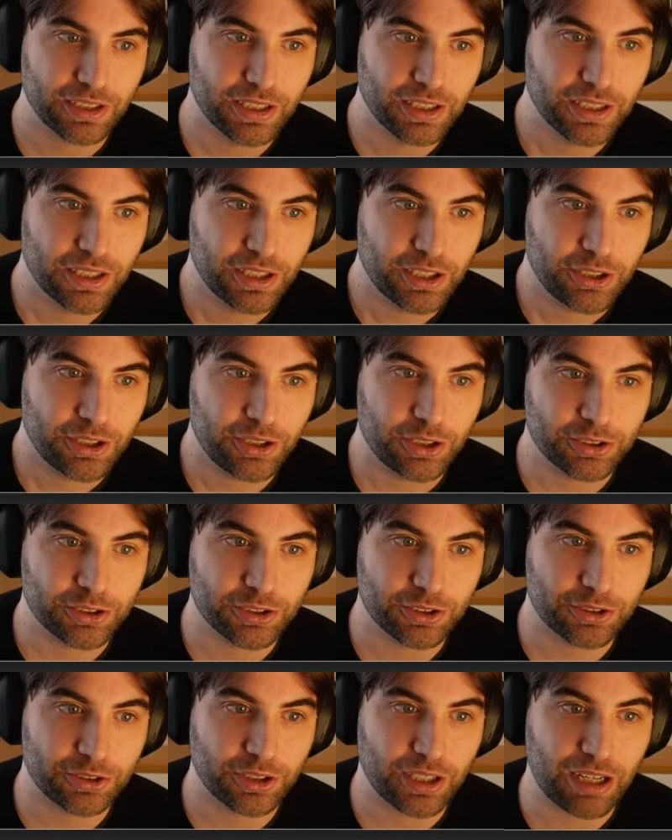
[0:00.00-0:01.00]
You also
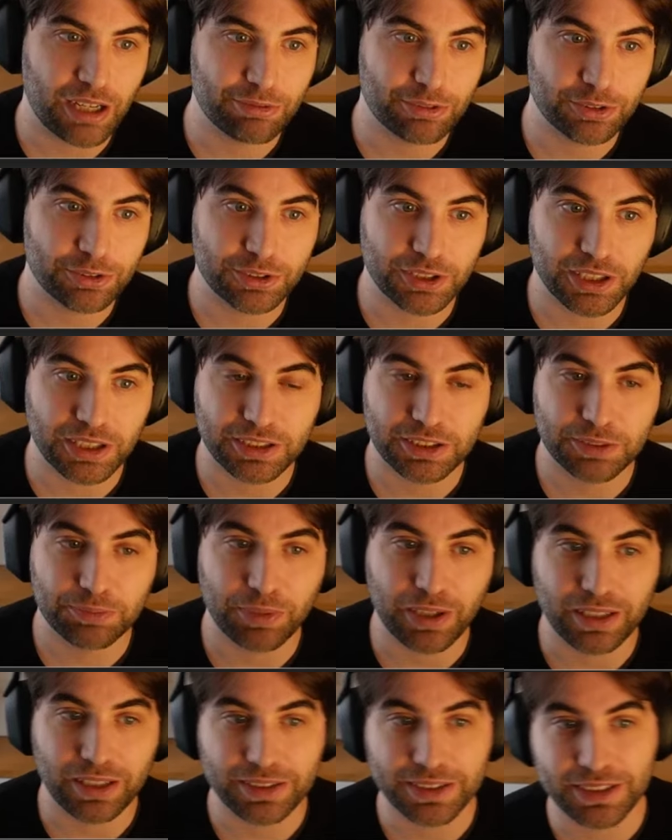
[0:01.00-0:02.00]
don't have to change
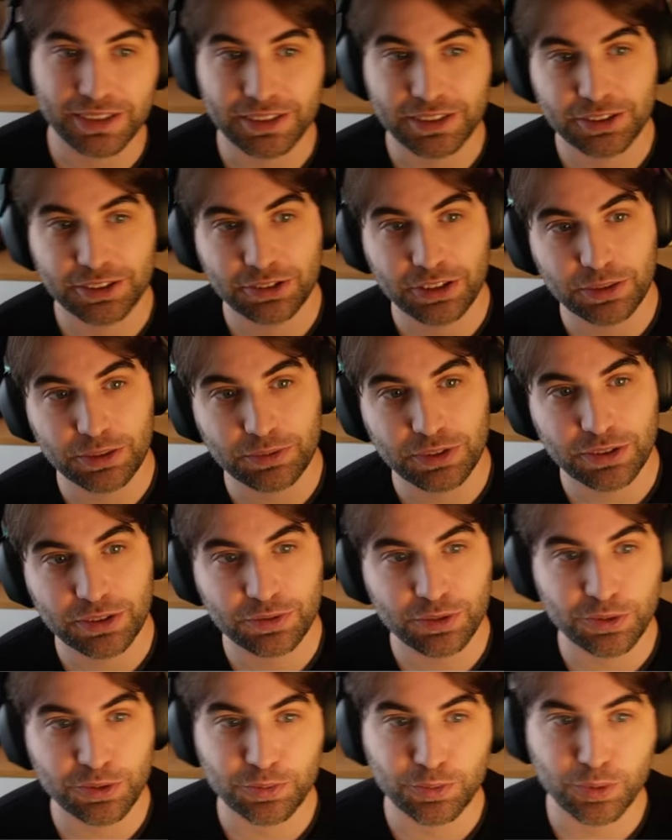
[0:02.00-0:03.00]
paths in script if
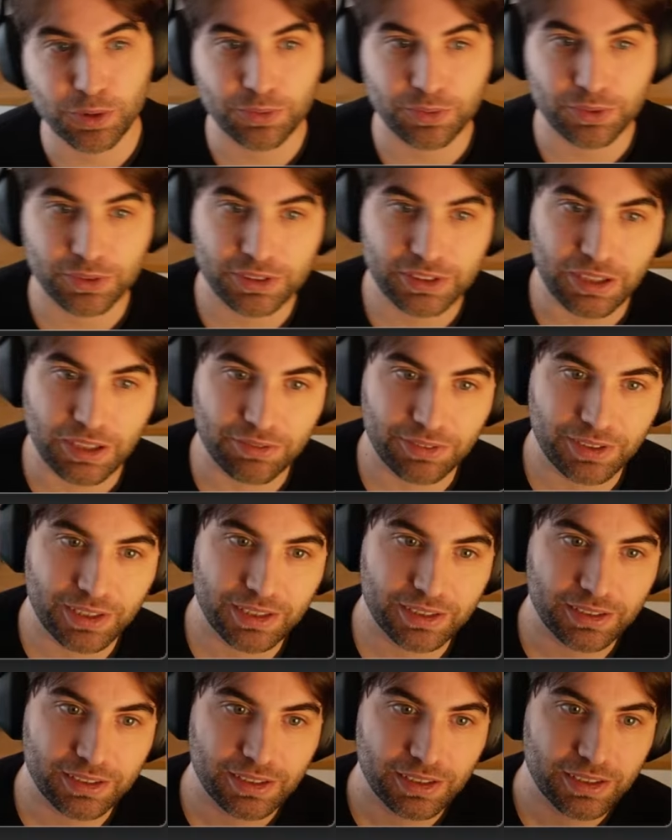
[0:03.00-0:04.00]
you move
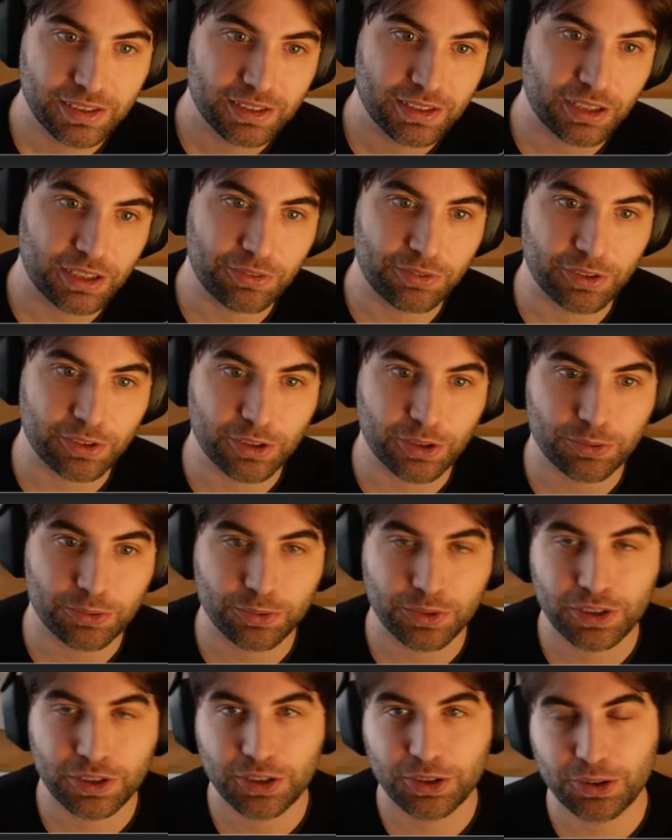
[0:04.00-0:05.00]
something, if you load
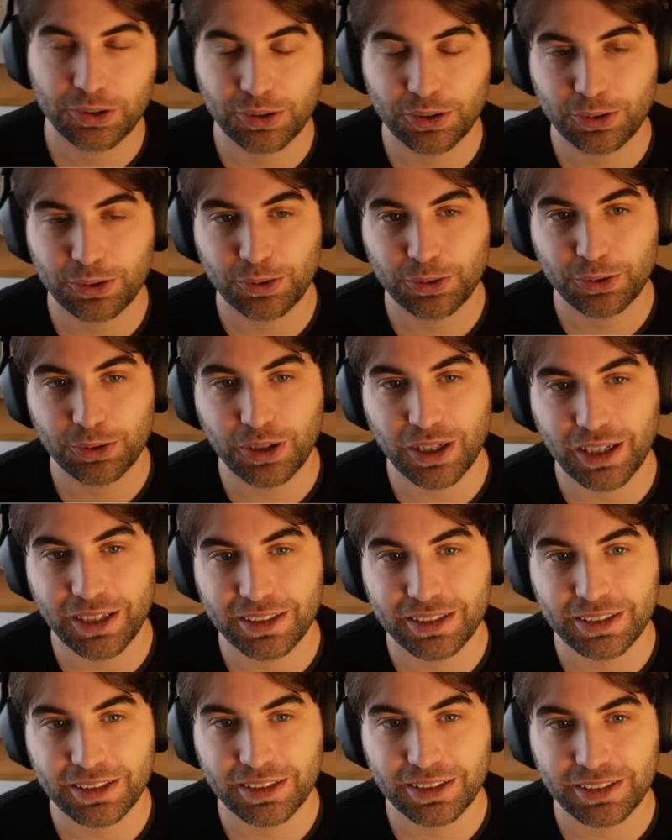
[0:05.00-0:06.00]
with
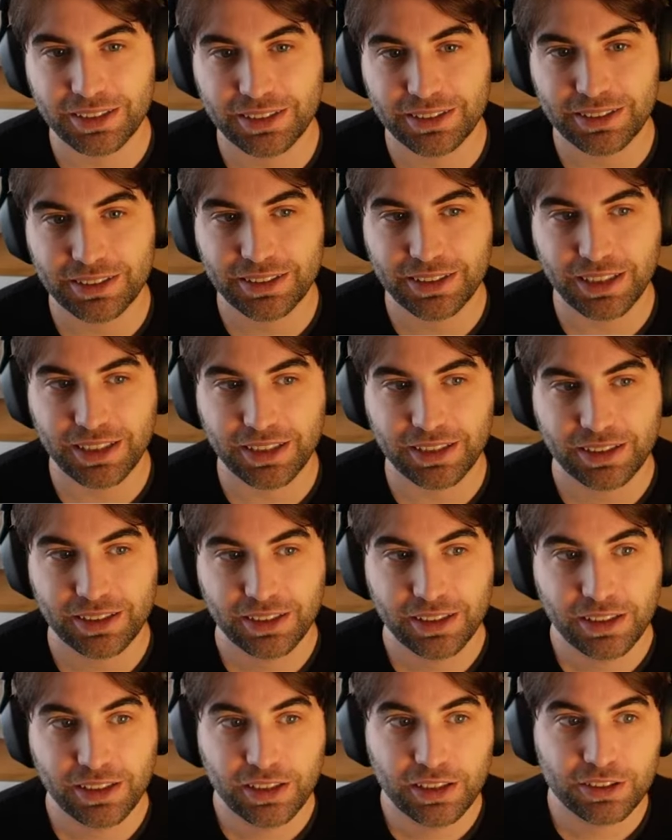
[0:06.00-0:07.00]
UID instead.
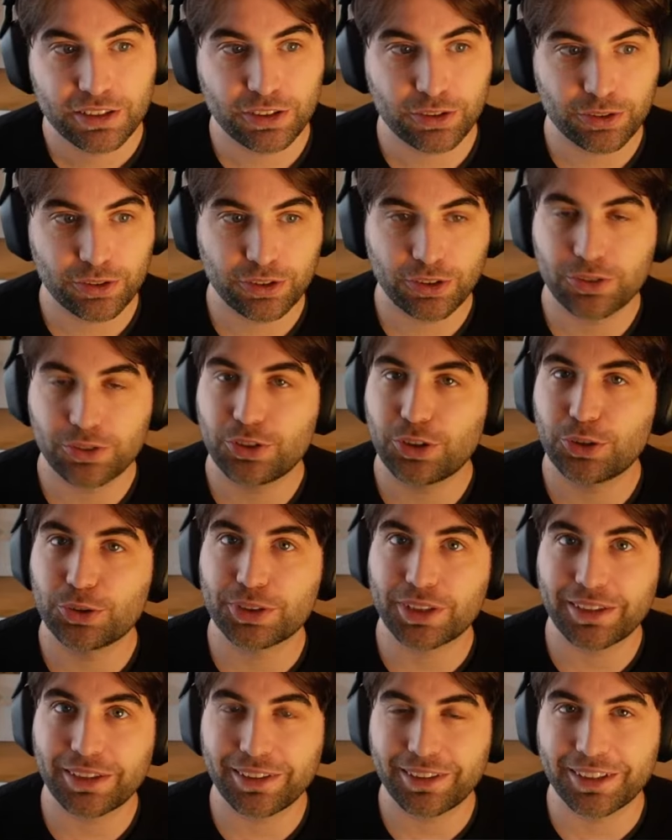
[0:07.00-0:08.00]
So, those
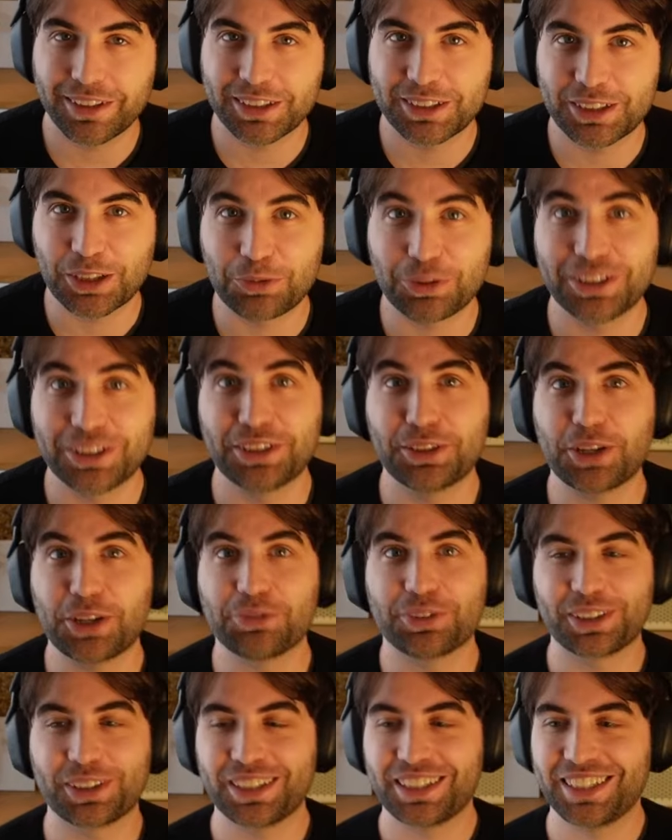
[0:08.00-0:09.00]
are the things that we never
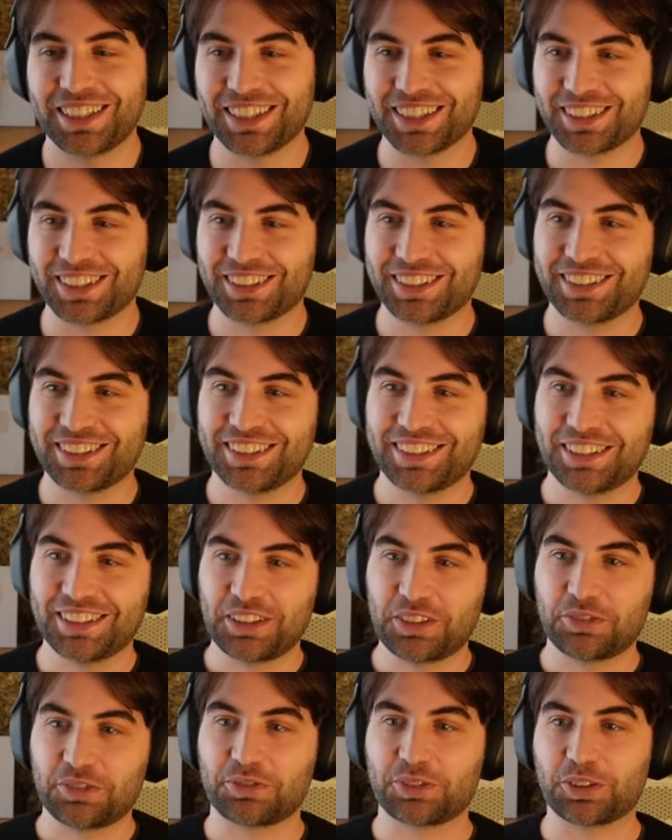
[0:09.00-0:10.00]
hear
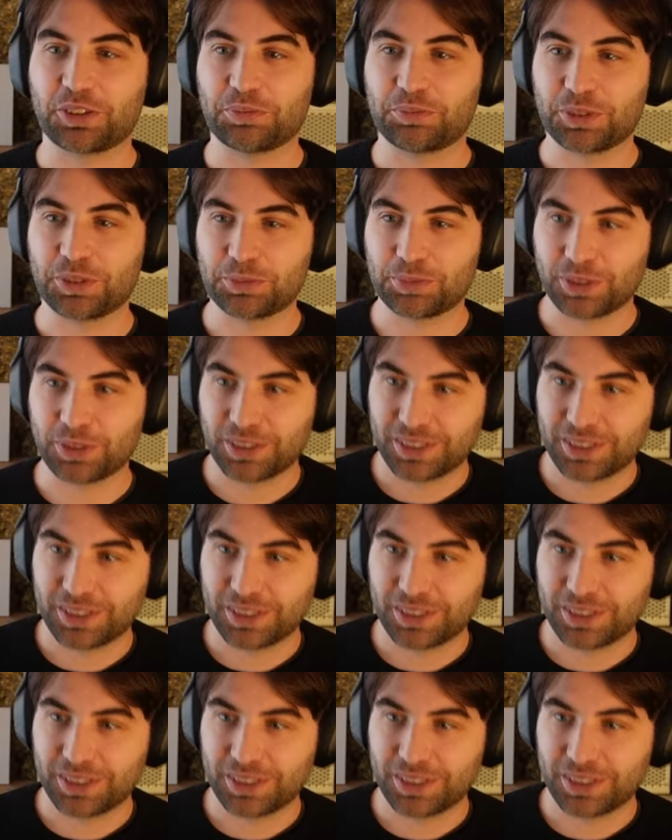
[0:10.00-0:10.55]
from people.